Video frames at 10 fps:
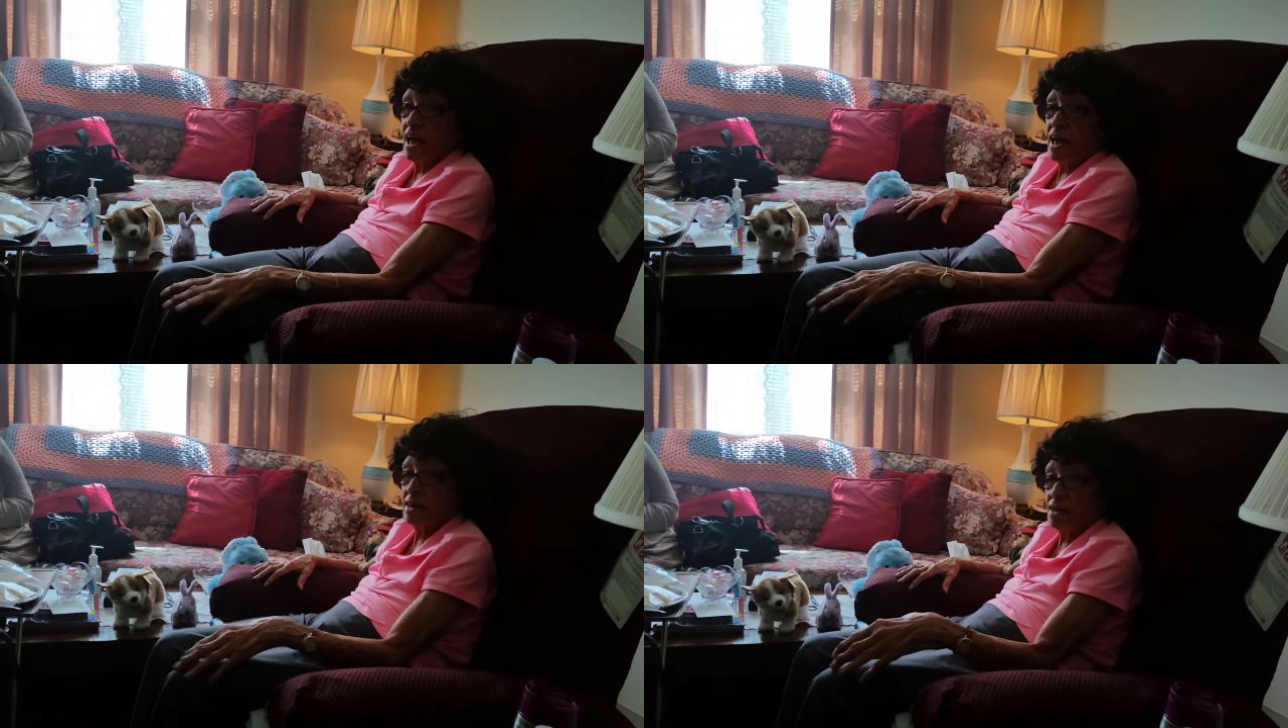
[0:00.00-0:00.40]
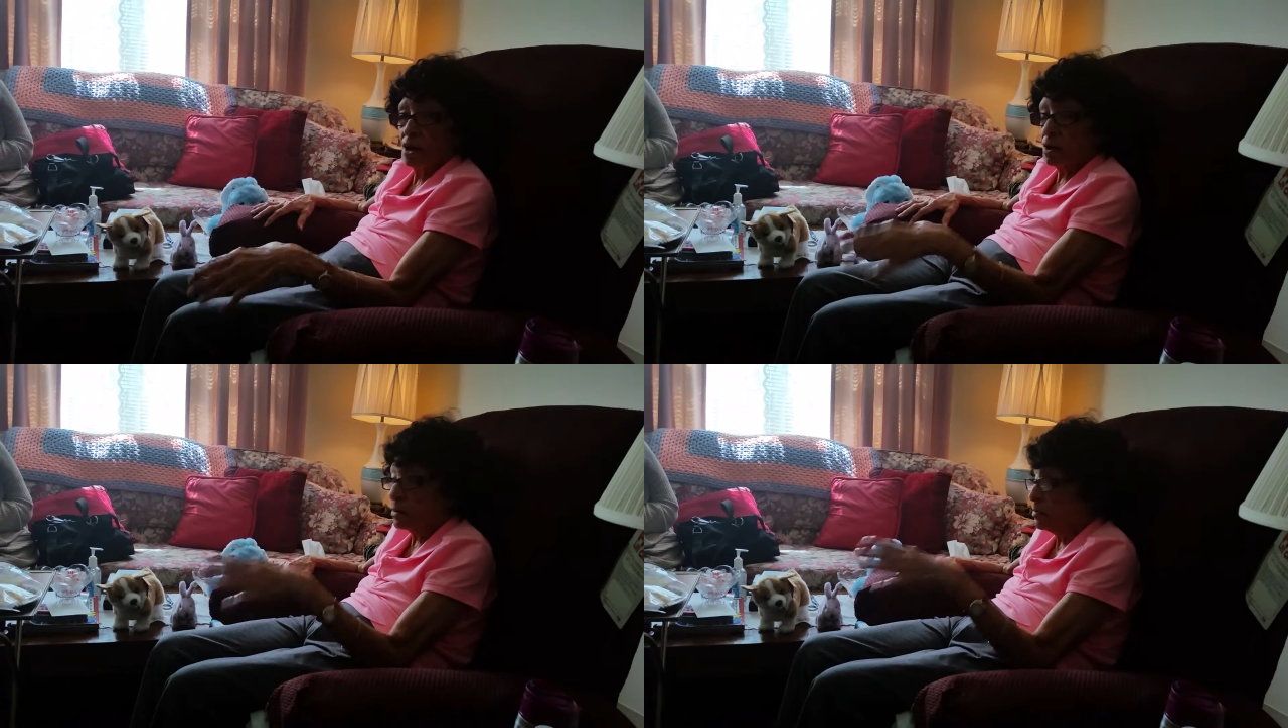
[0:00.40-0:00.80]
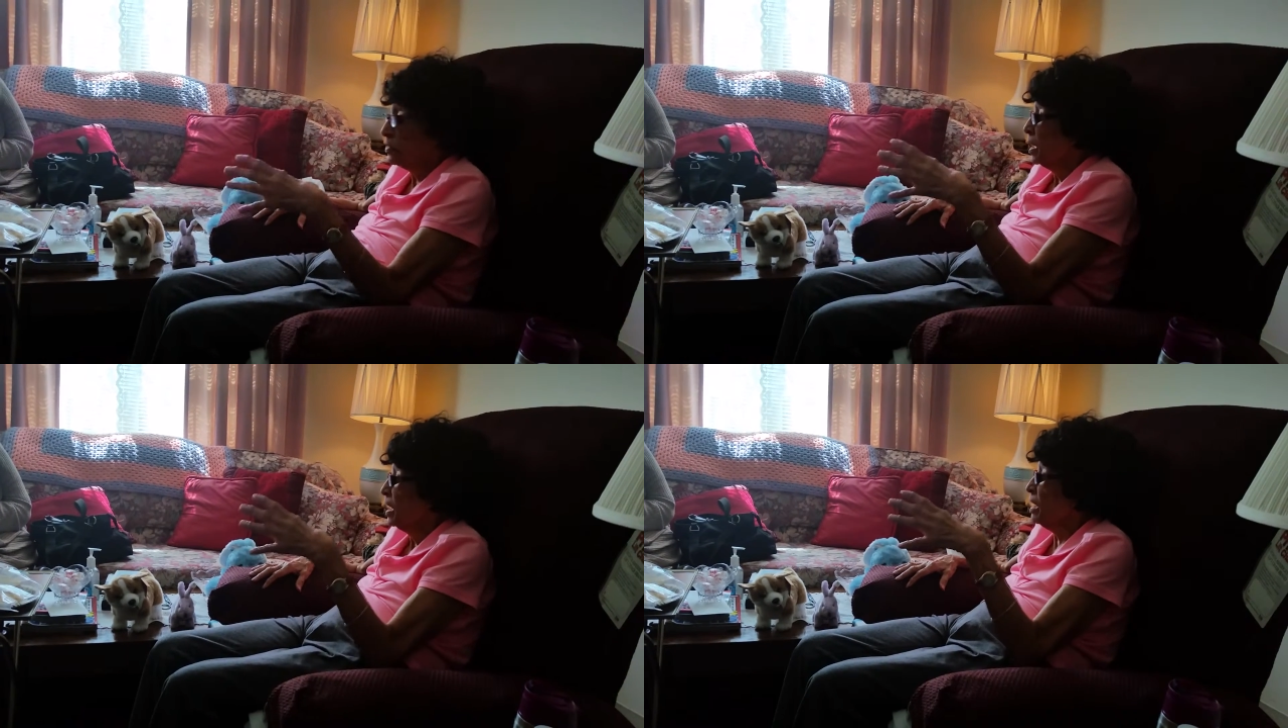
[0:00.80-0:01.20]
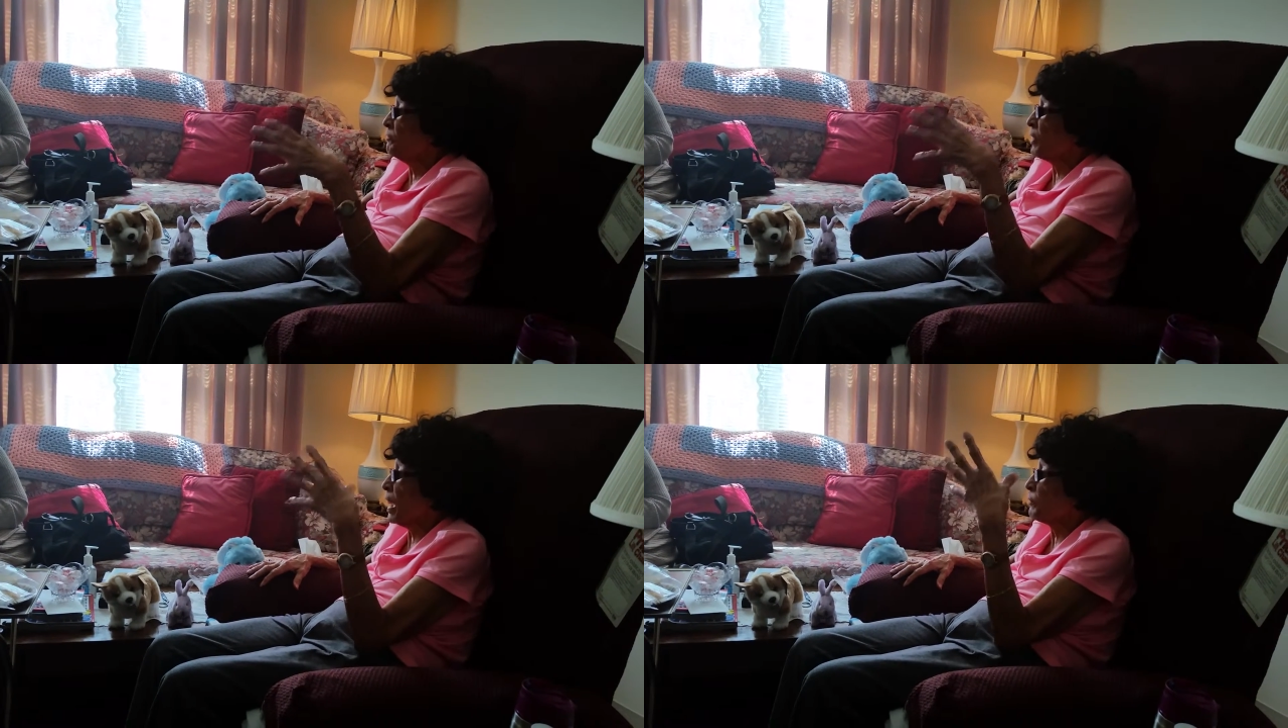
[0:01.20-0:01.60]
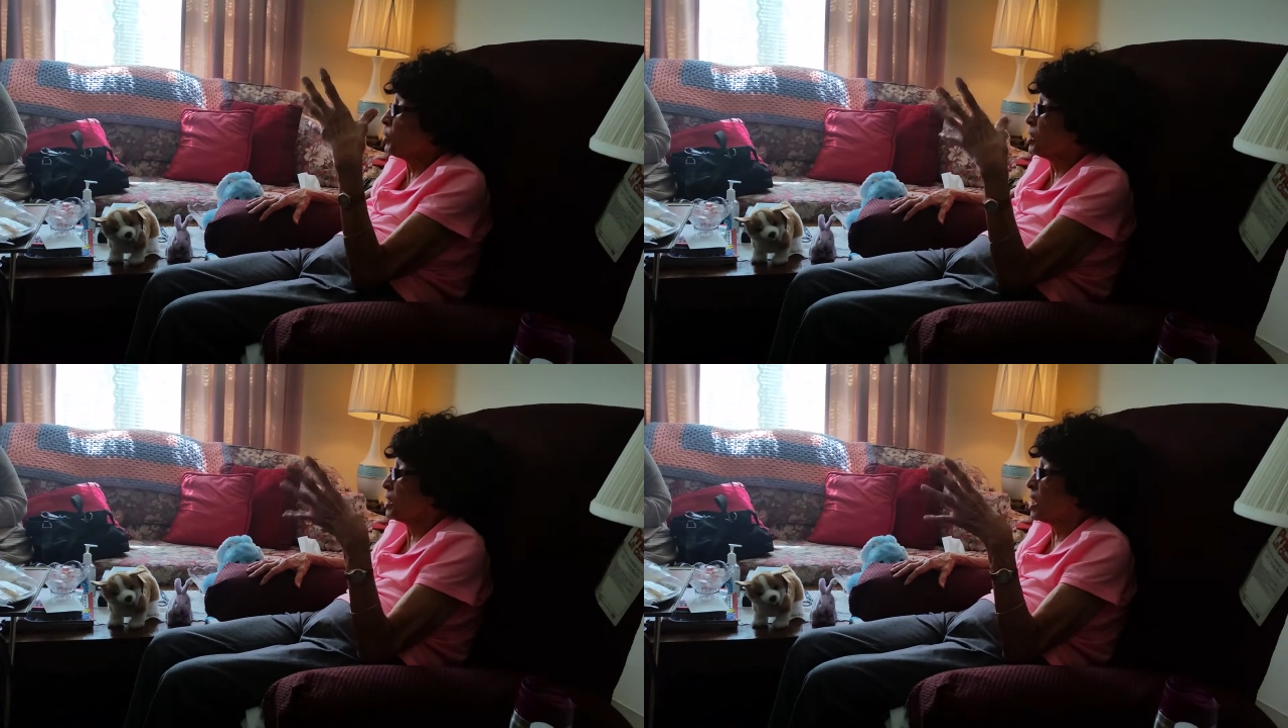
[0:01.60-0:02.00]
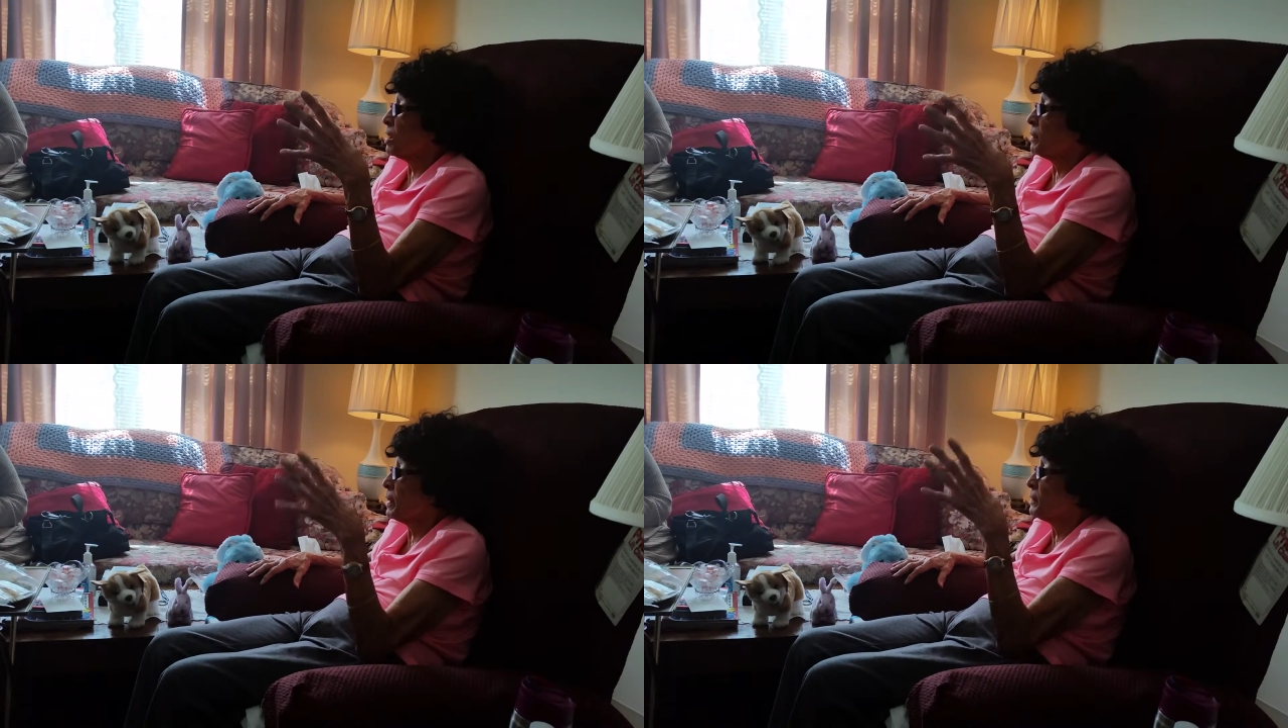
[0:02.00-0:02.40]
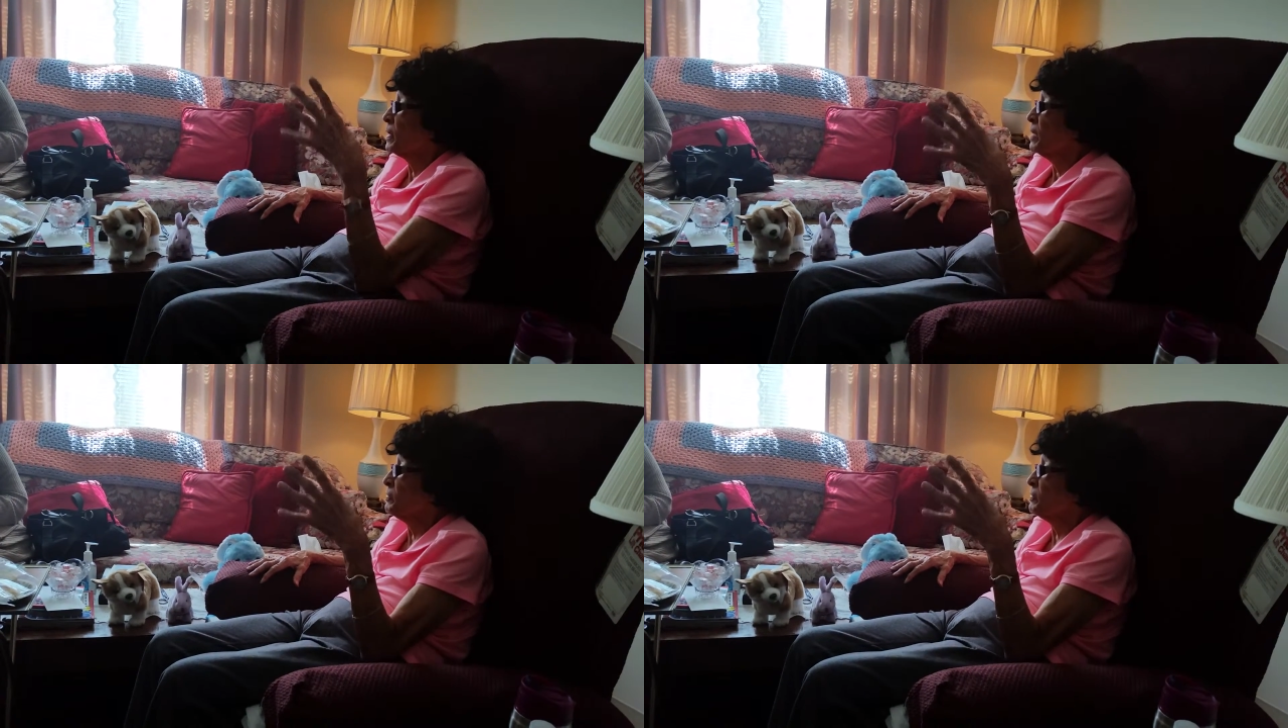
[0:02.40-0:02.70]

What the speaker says: And if I want to come up,